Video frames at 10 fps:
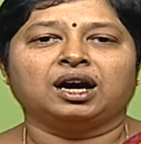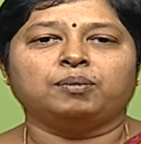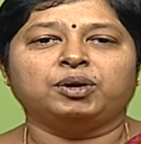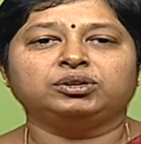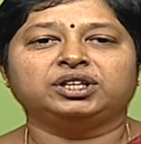
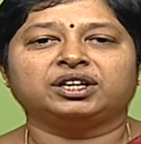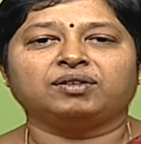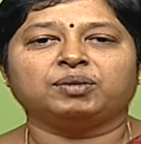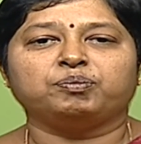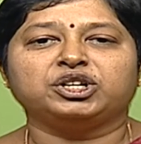about the
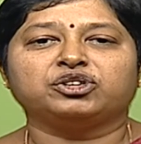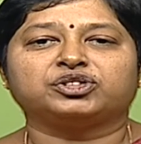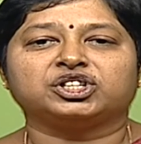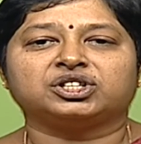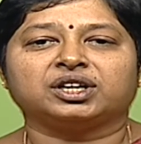development of
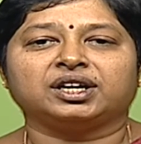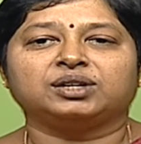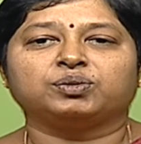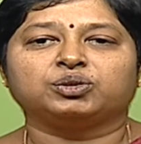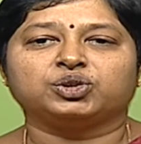the child
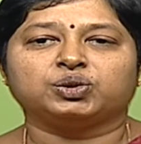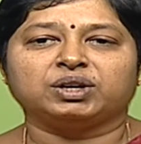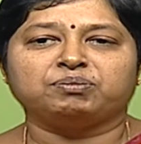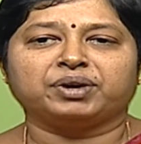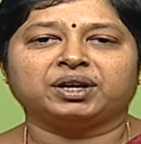with visual
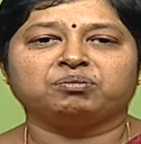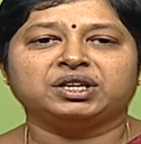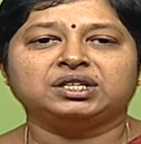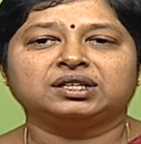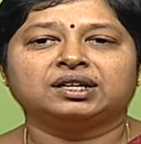
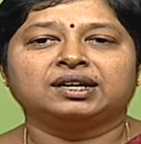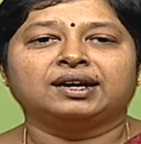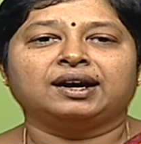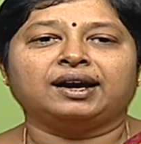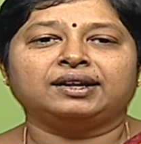impairment
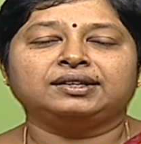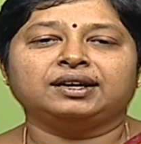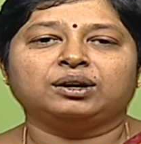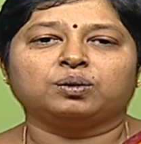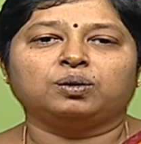and
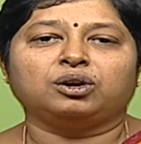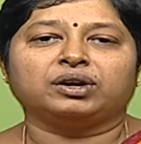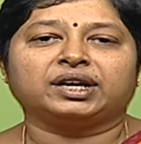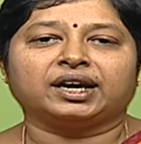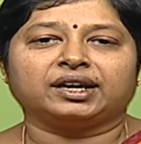their role
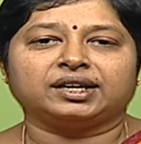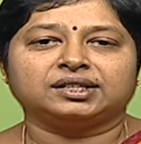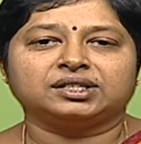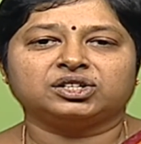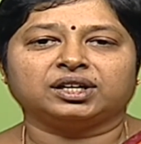on caring
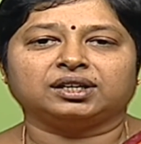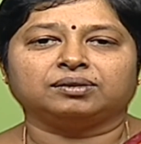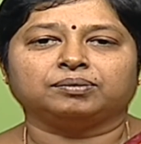the child.